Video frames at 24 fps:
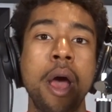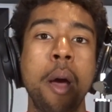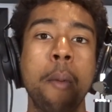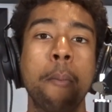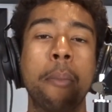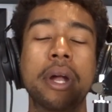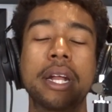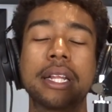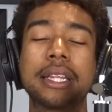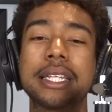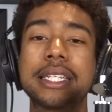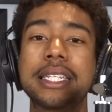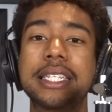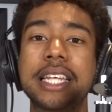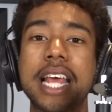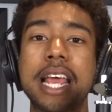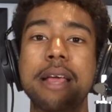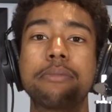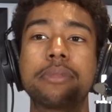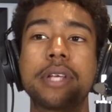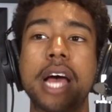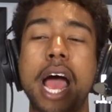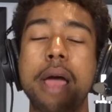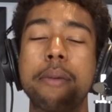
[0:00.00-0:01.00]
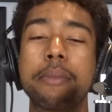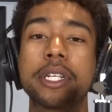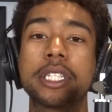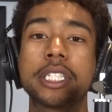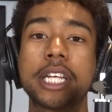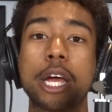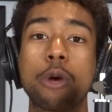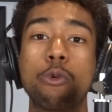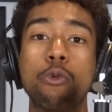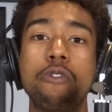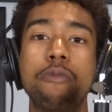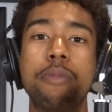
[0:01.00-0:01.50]
But at the same time, it's
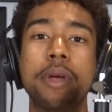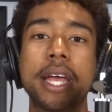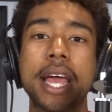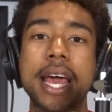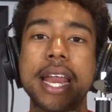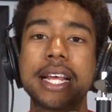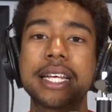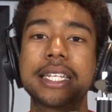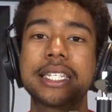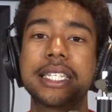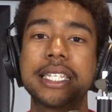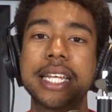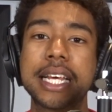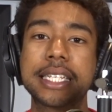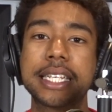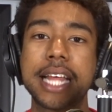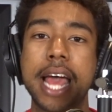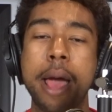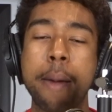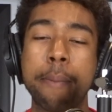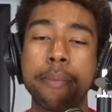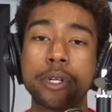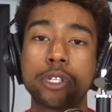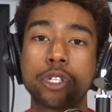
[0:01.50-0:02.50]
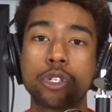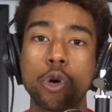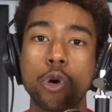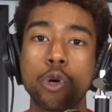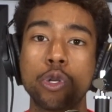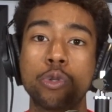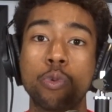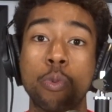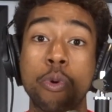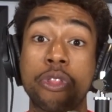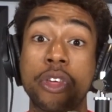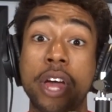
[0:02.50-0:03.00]
like we've been getting 6
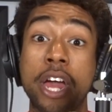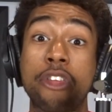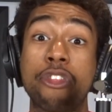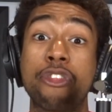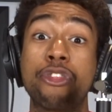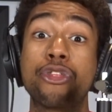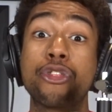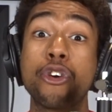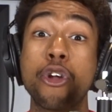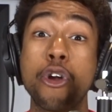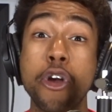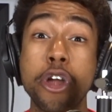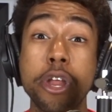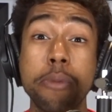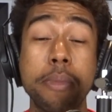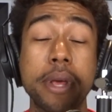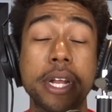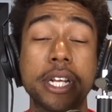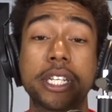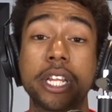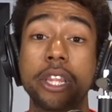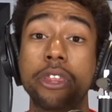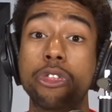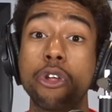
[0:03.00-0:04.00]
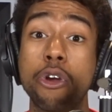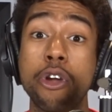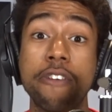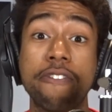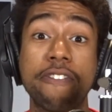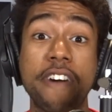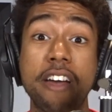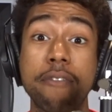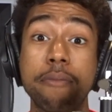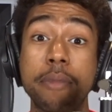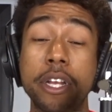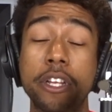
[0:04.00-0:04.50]
episodes with like 30 minutes and
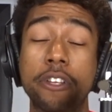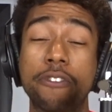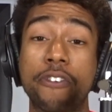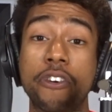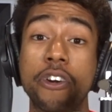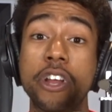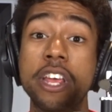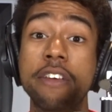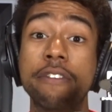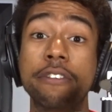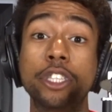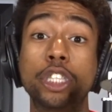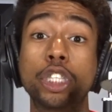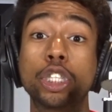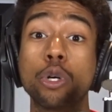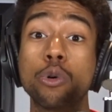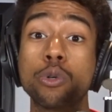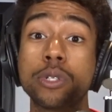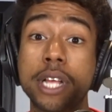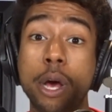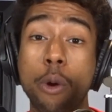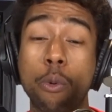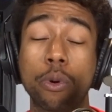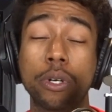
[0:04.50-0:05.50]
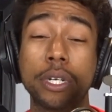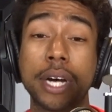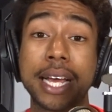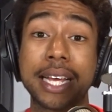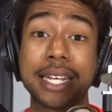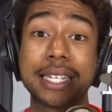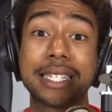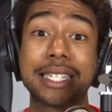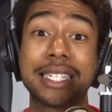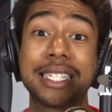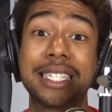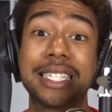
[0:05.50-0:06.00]
35 minutes for even shows that were
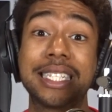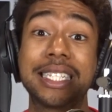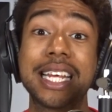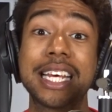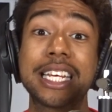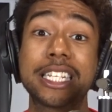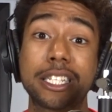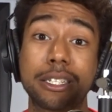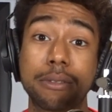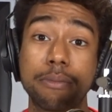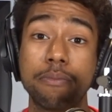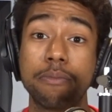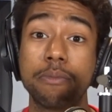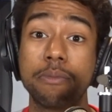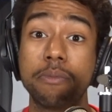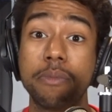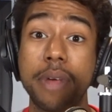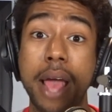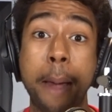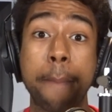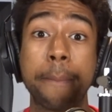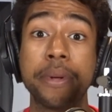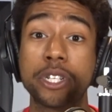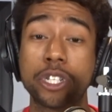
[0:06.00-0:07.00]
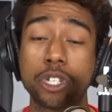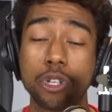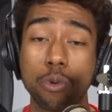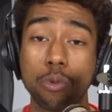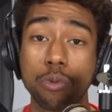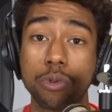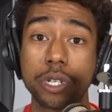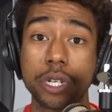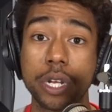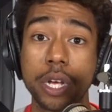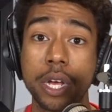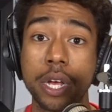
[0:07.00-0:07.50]
like 6
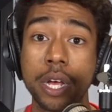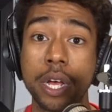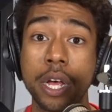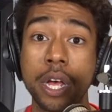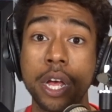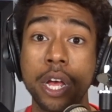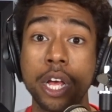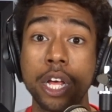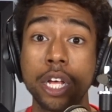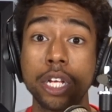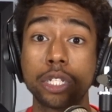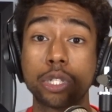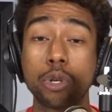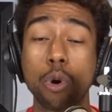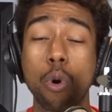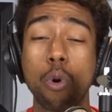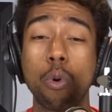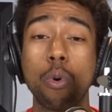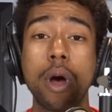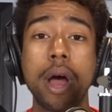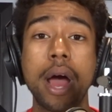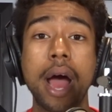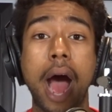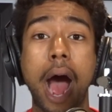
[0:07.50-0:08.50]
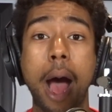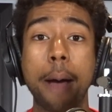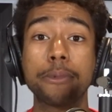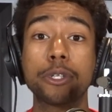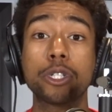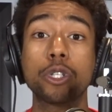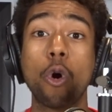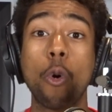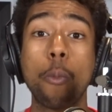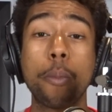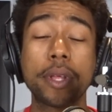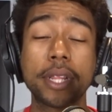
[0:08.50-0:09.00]
episodes. So I'm
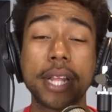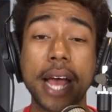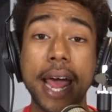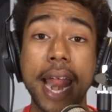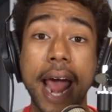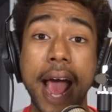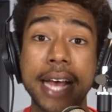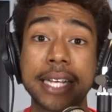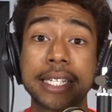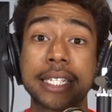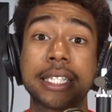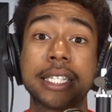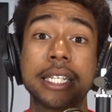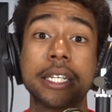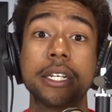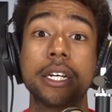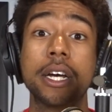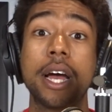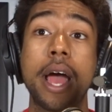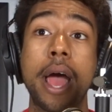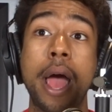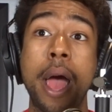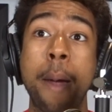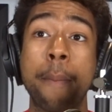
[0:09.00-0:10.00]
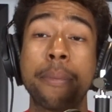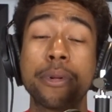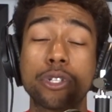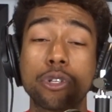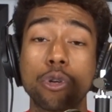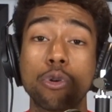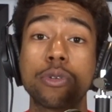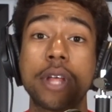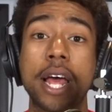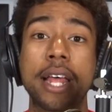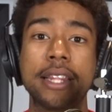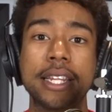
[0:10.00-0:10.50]
just hoping that as the
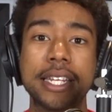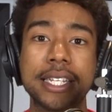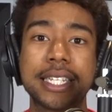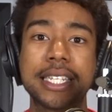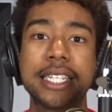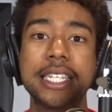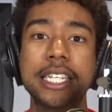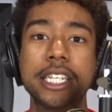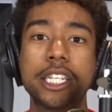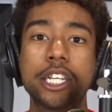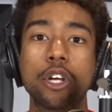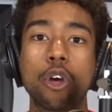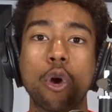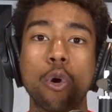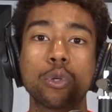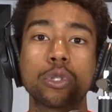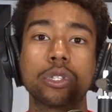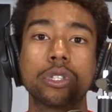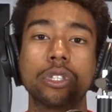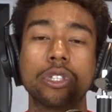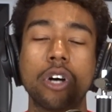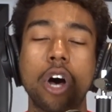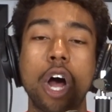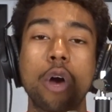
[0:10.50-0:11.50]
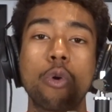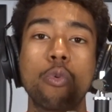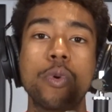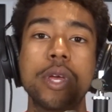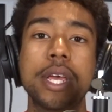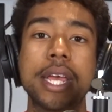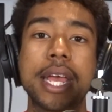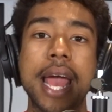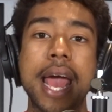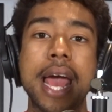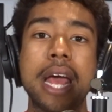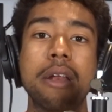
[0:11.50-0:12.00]
episodes and this season goes along,
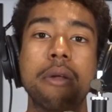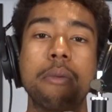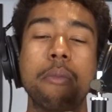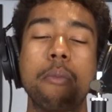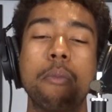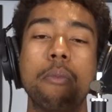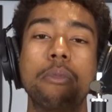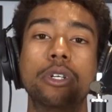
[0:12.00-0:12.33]
we get